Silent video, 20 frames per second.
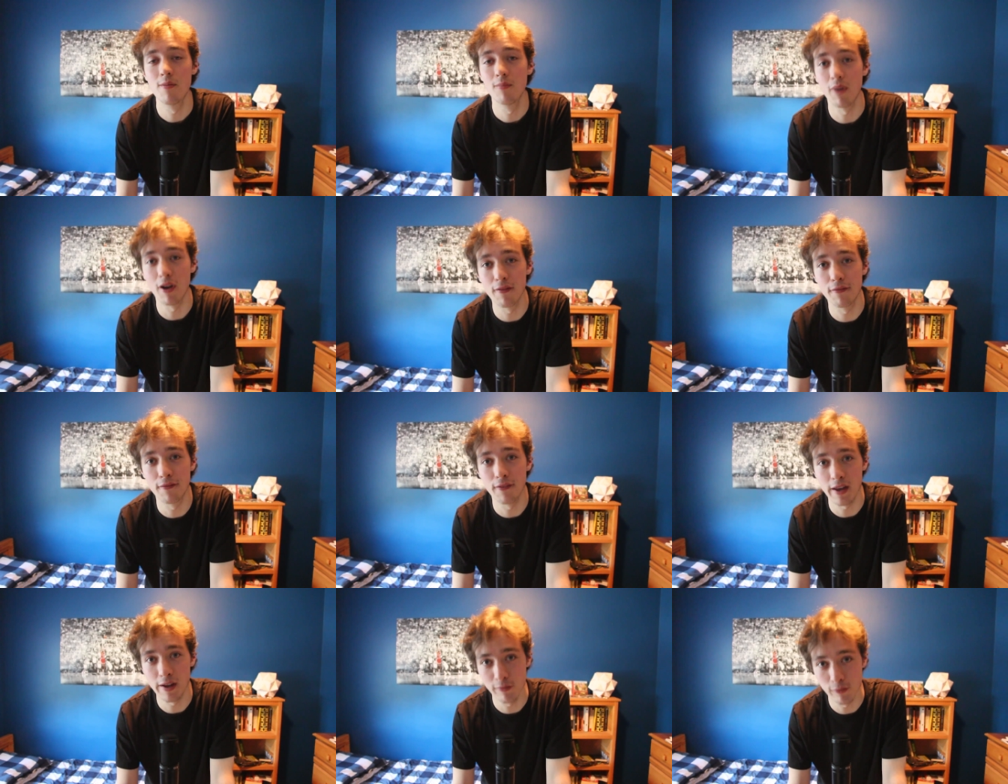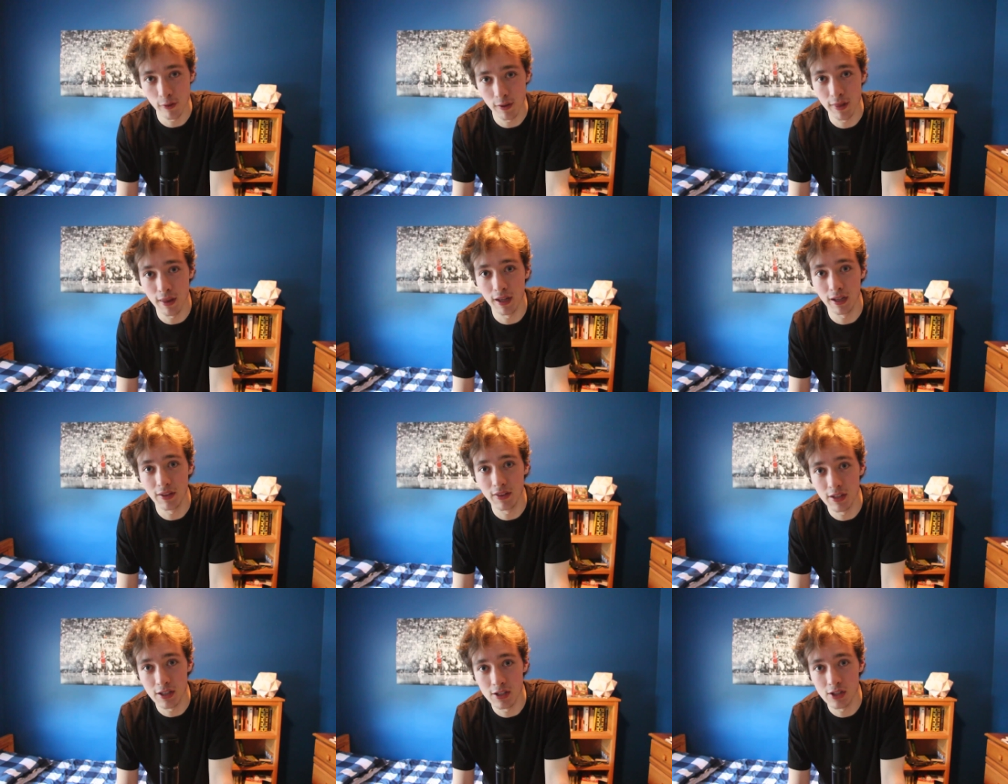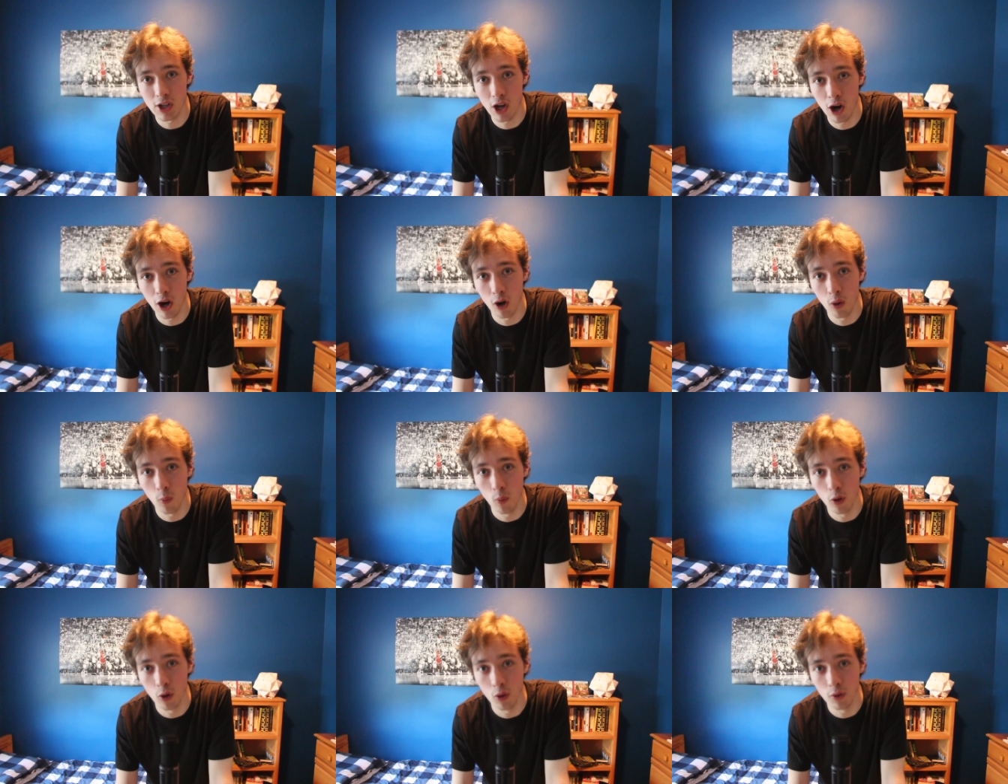my favorite thing in the
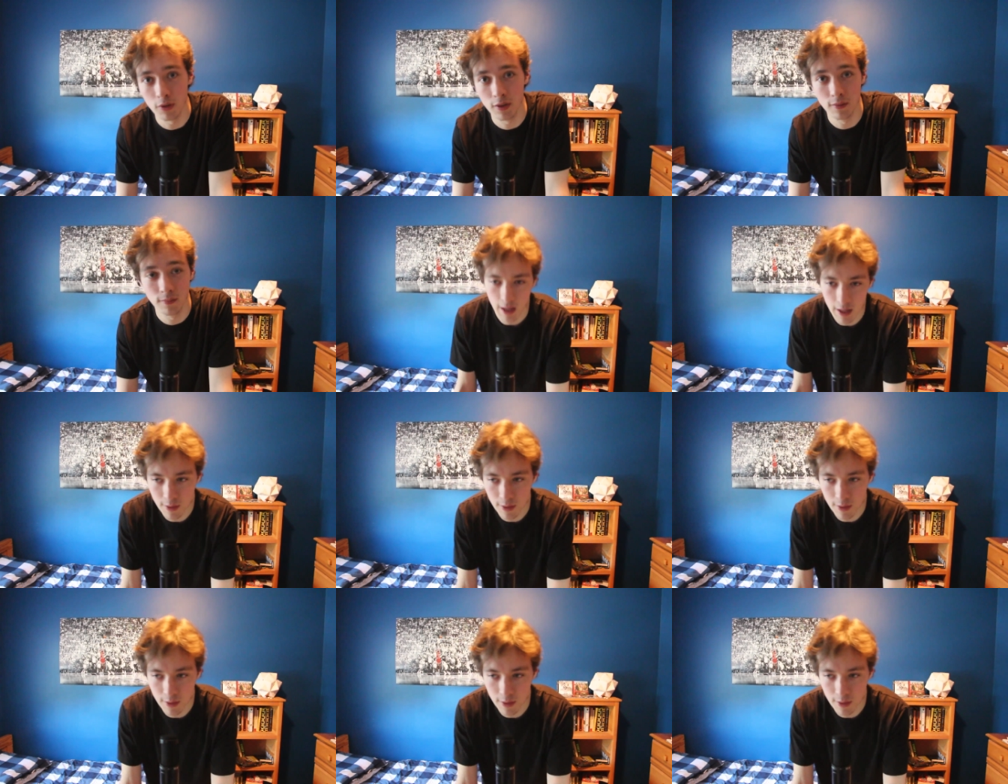entire world.